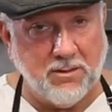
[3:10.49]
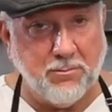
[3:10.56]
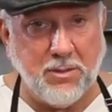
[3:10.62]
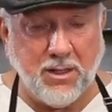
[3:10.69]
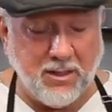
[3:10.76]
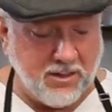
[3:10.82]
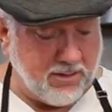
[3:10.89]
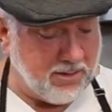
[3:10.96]

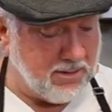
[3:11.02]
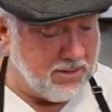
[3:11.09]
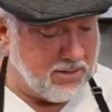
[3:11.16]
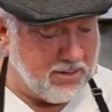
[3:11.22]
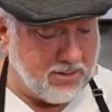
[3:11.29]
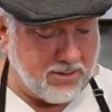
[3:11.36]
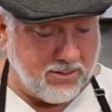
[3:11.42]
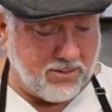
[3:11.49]
man,
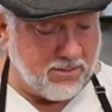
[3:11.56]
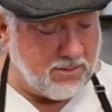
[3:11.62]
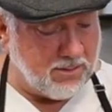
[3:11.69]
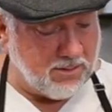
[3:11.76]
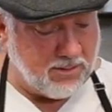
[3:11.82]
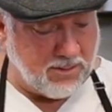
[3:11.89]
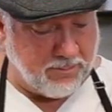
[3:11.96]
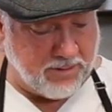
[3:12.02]

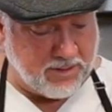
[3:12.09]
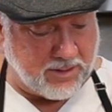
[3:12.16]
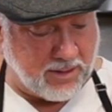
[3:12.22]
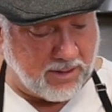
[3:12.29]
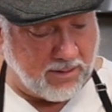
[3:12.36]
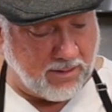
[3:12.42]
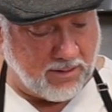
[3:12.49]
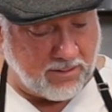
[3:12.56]
let me
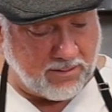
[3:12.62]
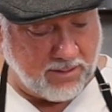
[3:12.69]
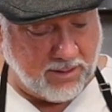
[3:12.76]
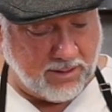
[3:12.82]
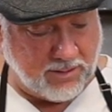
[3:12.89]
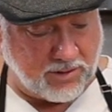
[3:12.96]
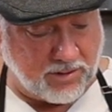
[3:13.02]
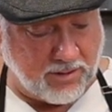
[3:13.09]
tell you,
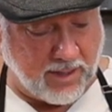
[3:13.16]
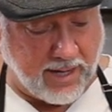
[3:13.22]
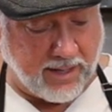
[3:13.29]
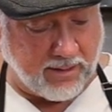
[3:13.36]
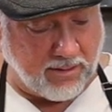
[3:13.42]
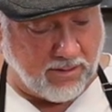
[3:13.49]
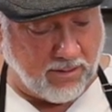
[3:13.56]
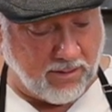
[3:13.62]
it is
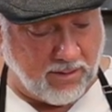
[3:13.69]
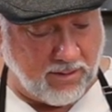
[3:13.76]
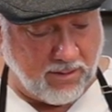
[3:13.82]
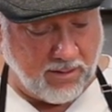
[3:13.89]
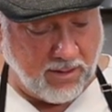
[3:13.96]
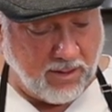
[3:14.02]
that good.